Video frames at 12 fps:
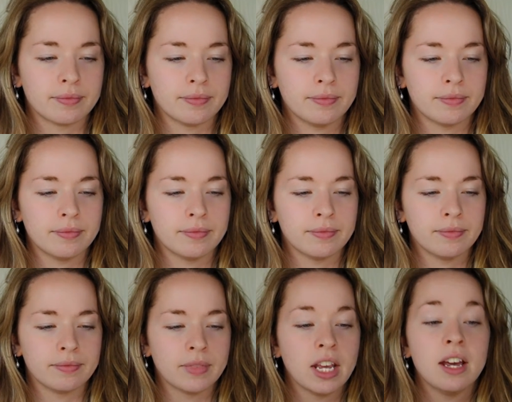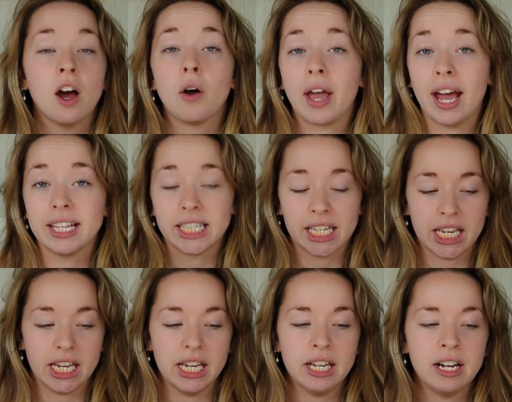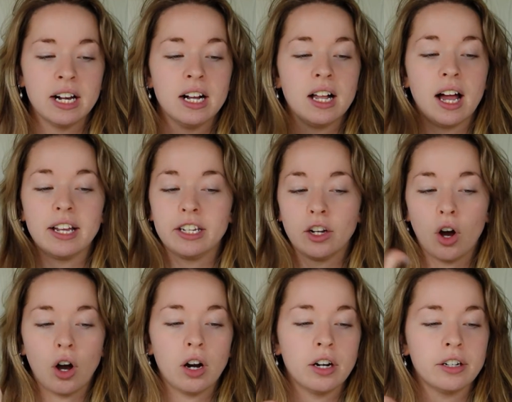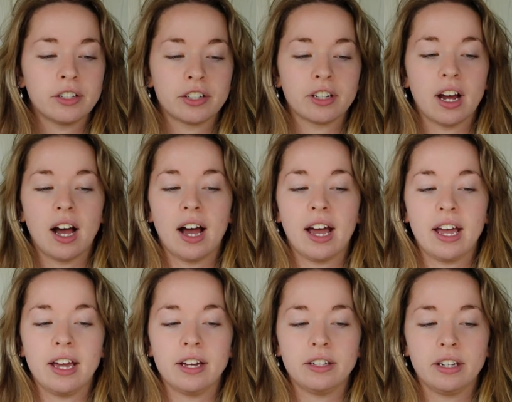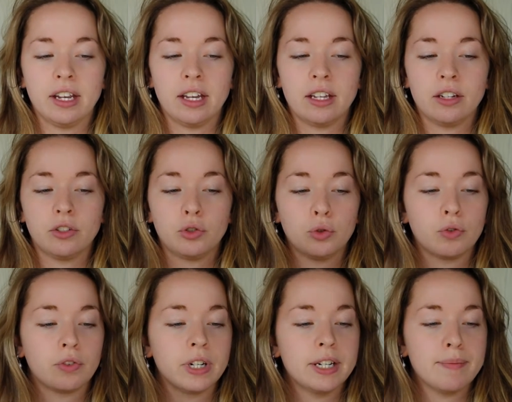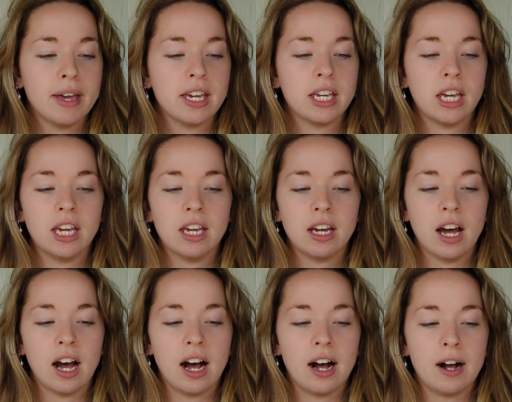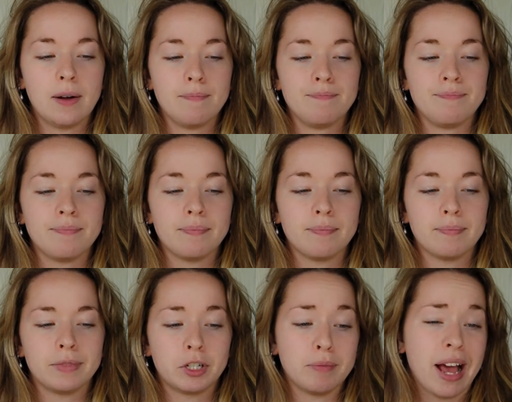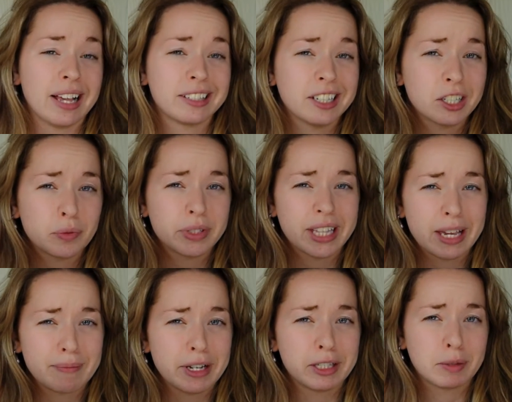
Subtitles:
okay, as a kid, I did art, I did jewelry making, gymnastics was, like, my